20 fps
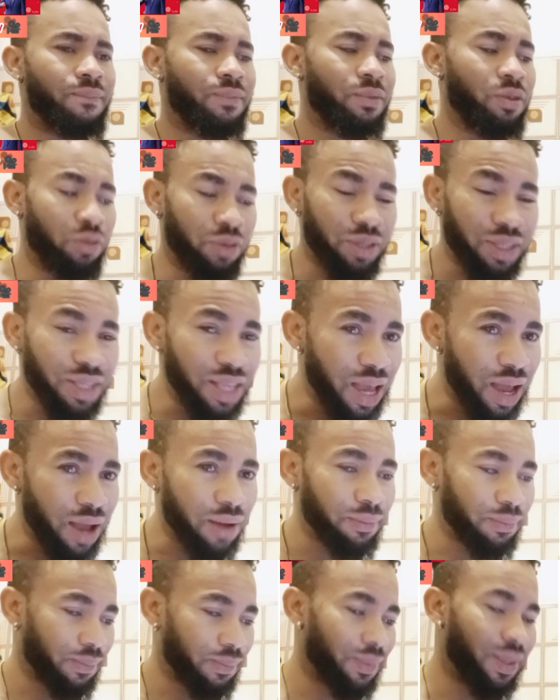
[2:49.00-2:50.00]
You see,
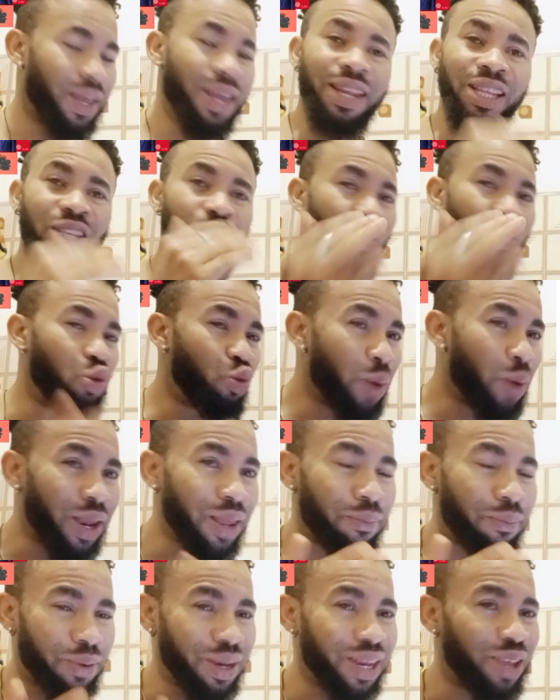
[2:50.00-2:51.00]
anything the woman they
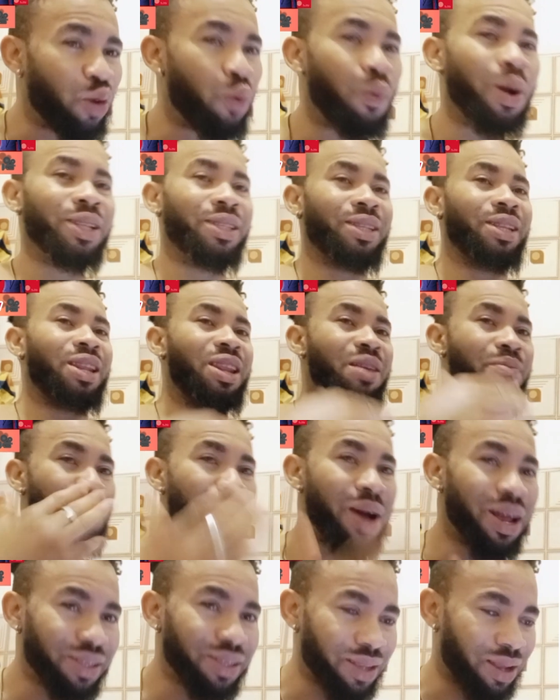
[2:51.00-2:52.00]
bring they come out, they
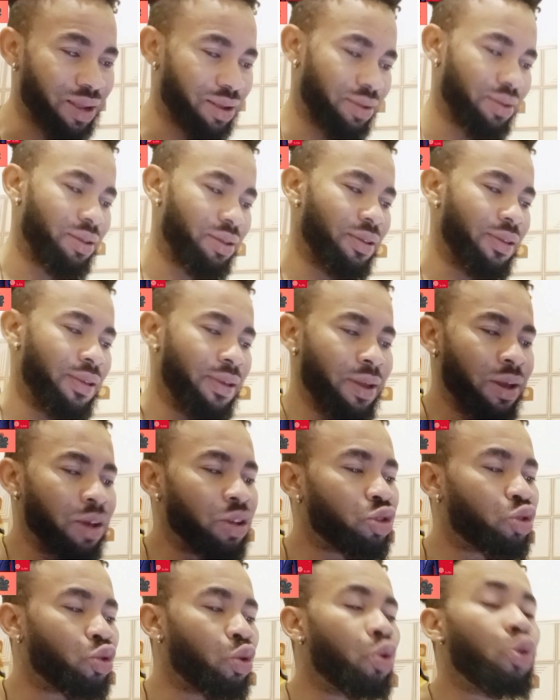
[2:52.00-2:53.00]
pass on.
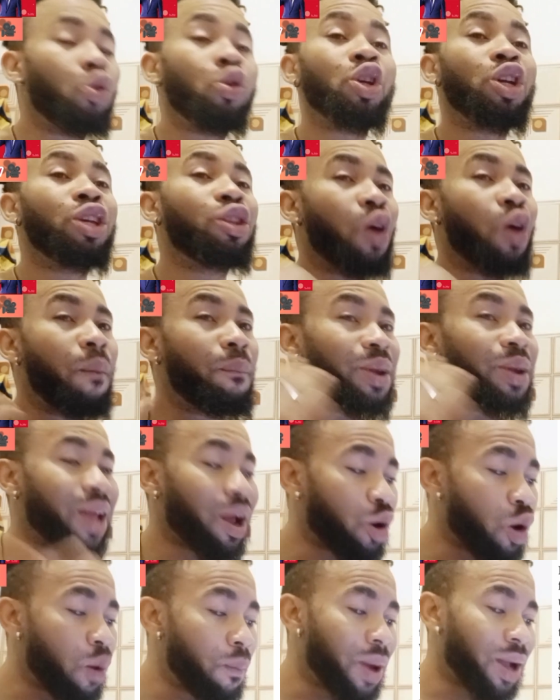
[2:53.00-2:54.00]
So he don't bring a
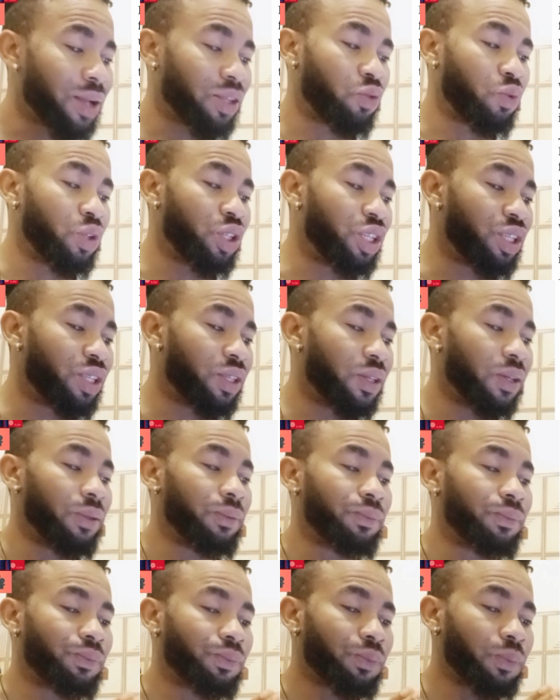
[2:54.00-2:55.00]
comment which is
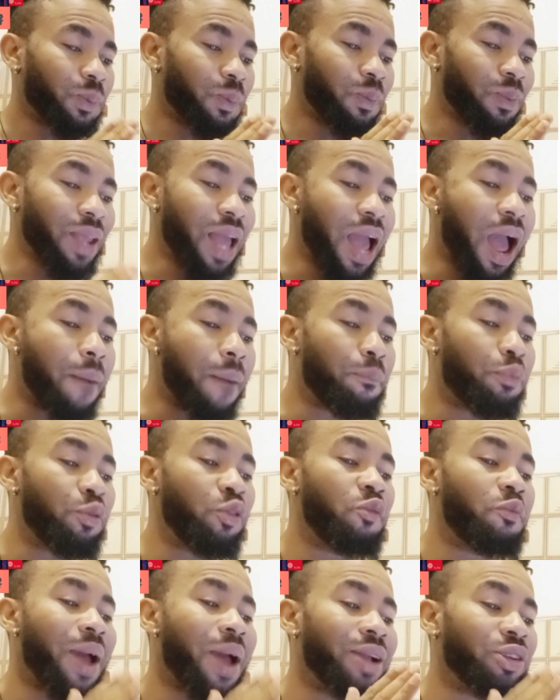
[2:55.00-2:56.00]

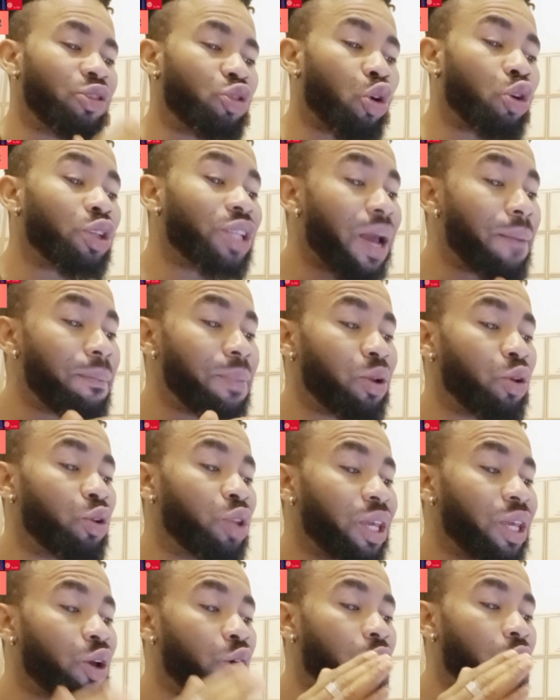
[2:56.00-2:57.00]
approved by Giorgia
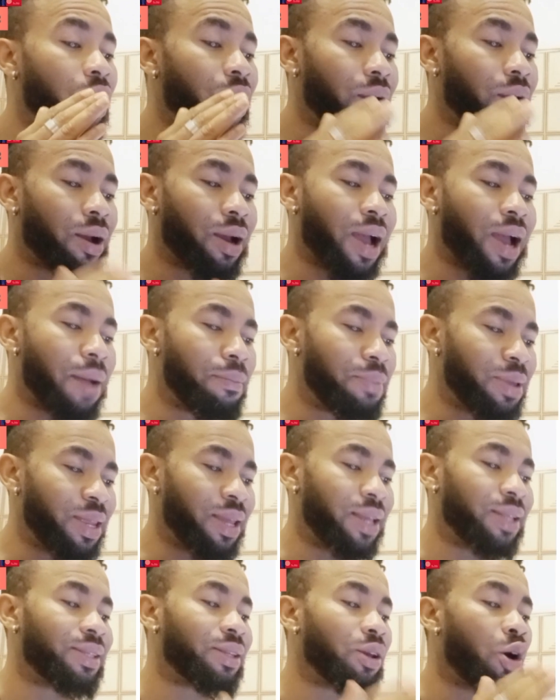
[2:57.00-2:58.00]
Meloni
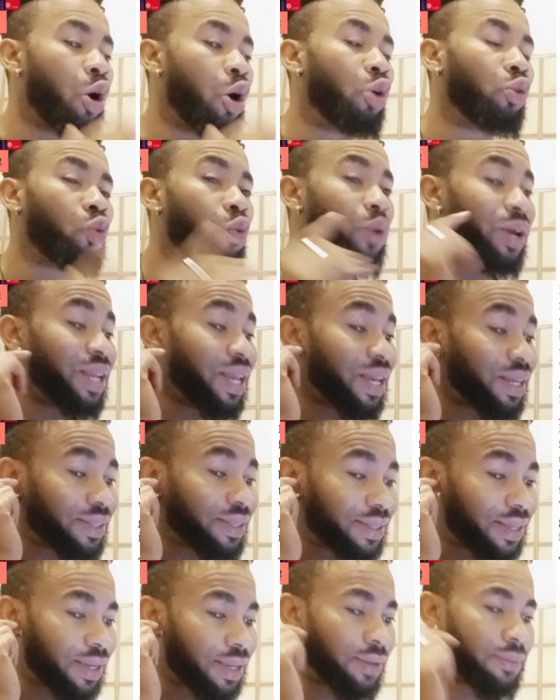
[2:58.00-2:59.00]
cabinet on
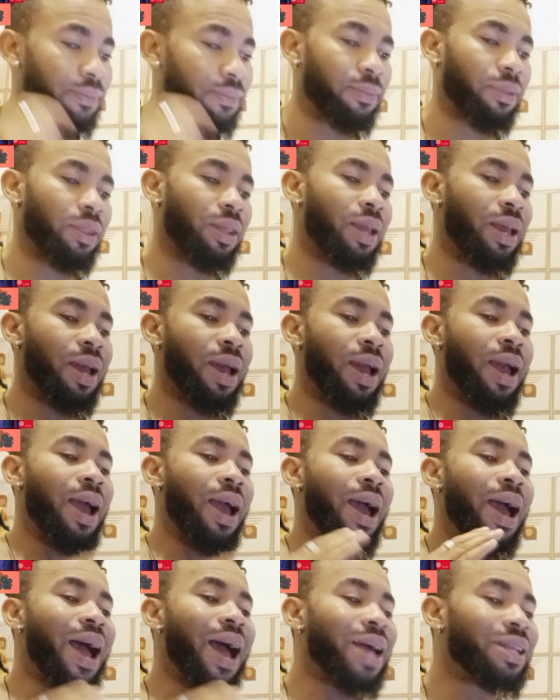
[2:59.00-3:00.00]
Wednesday
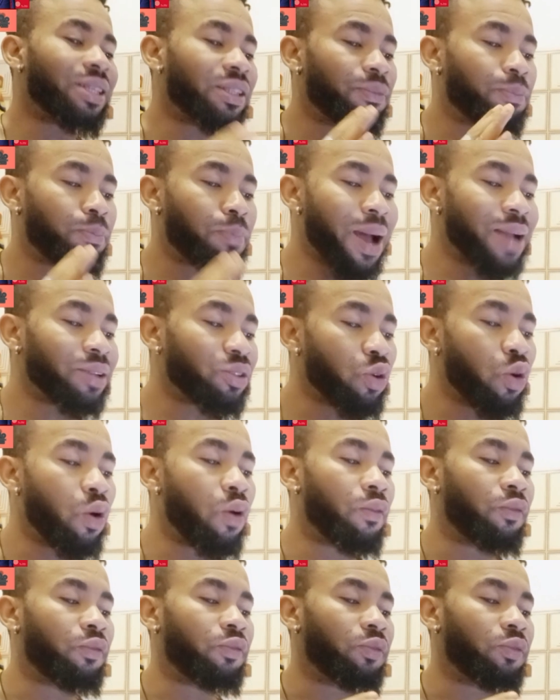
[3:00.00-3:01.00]
as part
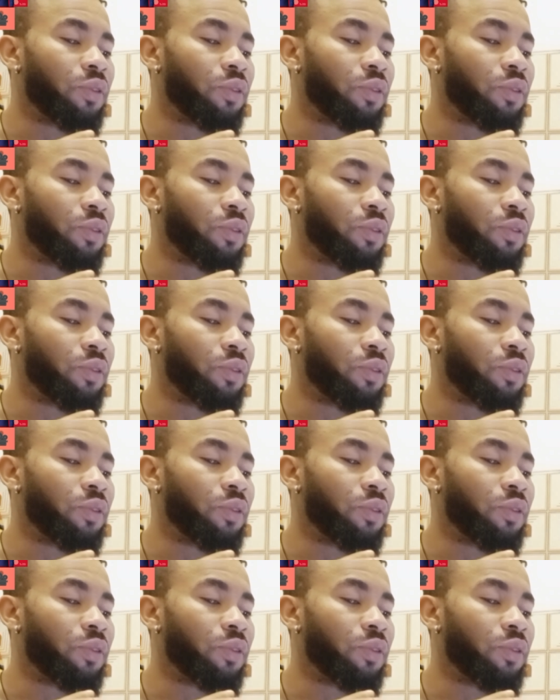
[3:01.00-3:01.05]
of